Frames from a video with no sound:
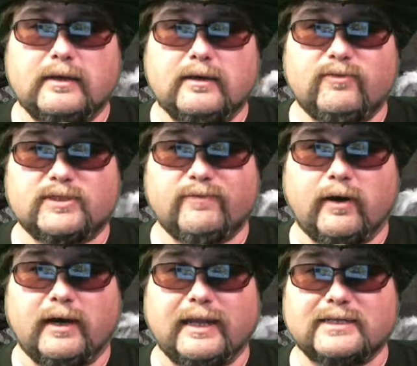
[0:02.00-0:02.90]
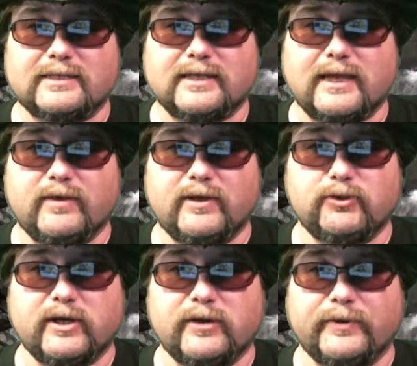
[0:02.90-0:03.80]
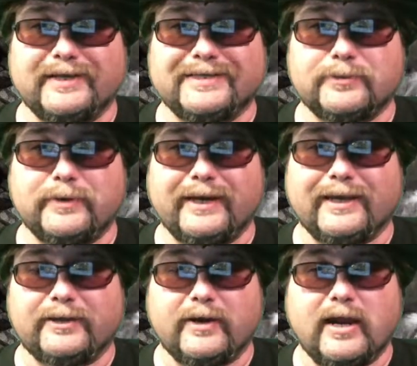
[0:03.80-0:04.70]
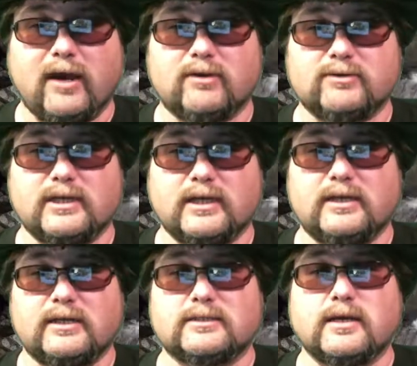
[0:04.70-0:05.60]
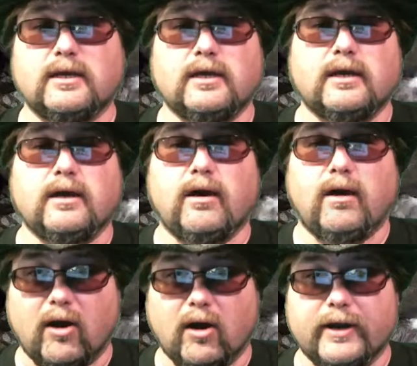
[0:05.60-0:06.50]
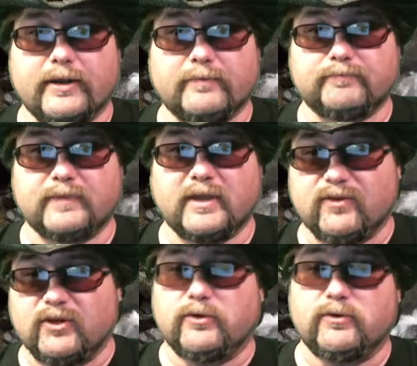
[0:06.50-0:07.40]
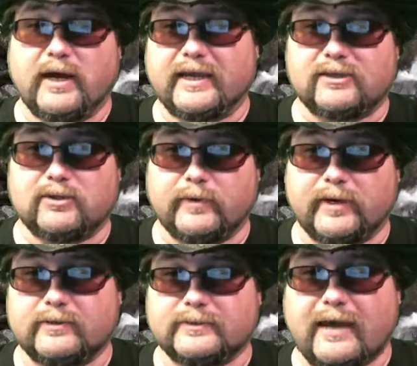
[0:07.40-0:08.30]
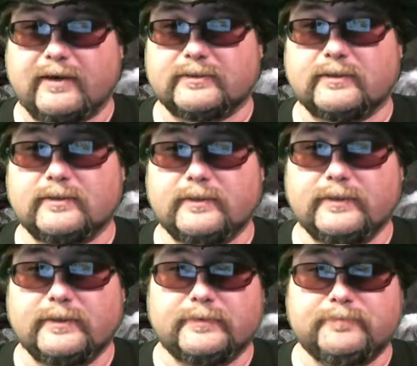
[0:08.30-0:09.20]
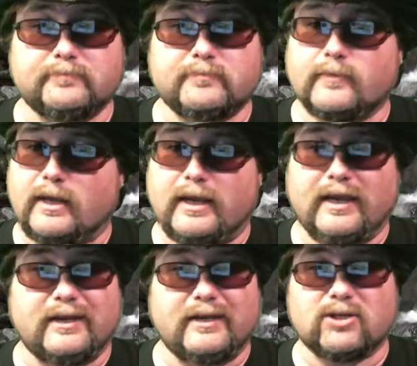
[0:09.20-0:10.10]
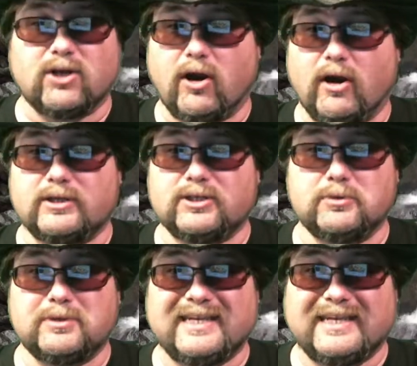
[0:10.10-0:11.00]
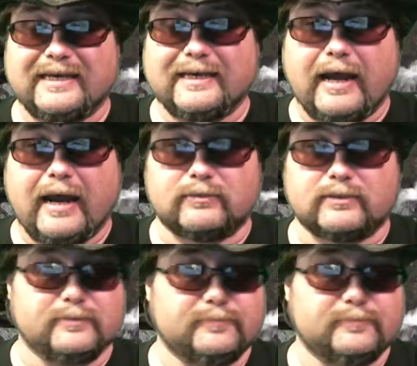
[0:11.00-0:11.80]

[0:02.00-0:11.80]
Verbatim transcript: First of all, I'd like to say that doing green screening in your house is hard. If you do not get the wrinkles out, it is hard to key it out.